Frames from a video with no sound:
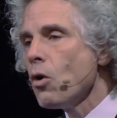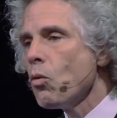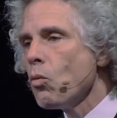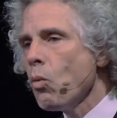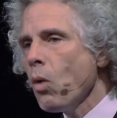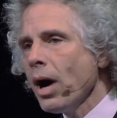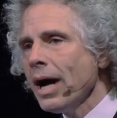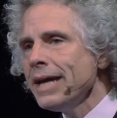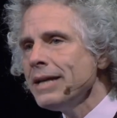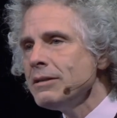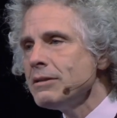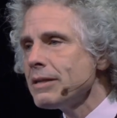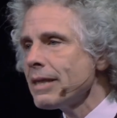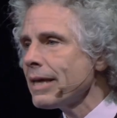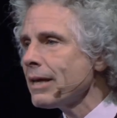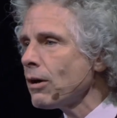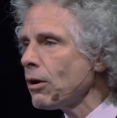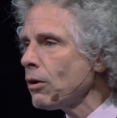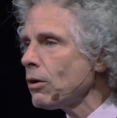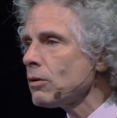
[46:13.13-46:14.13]
why do
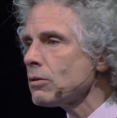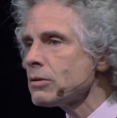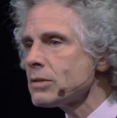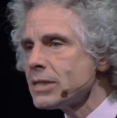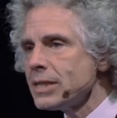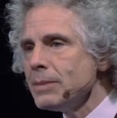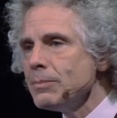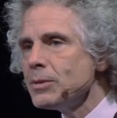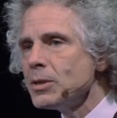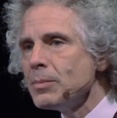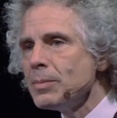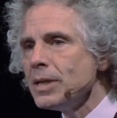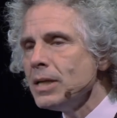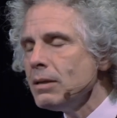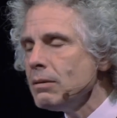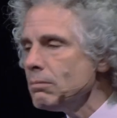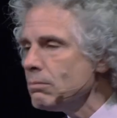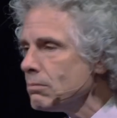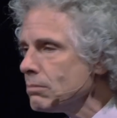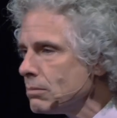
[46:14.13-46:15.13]
they all seem to
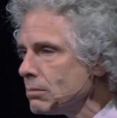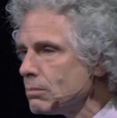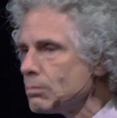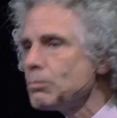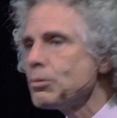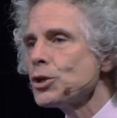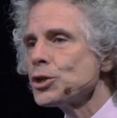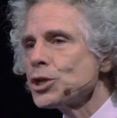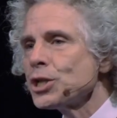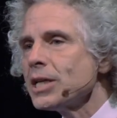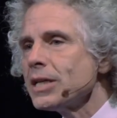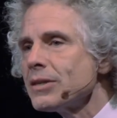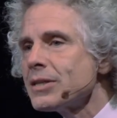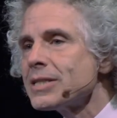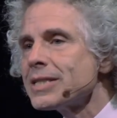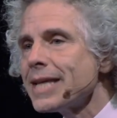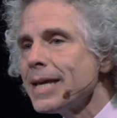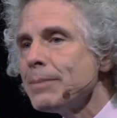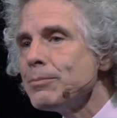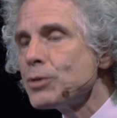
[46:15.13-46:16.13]
be pushing in the
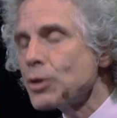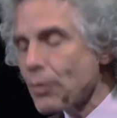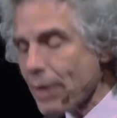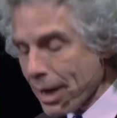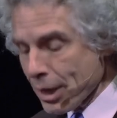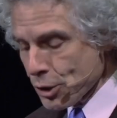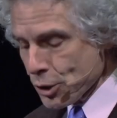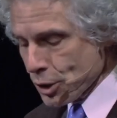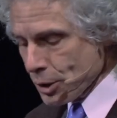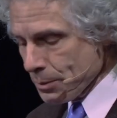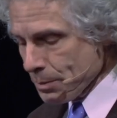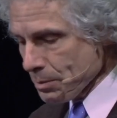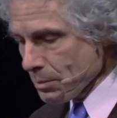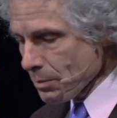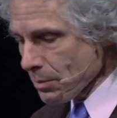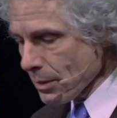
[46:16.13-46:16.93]
same direction?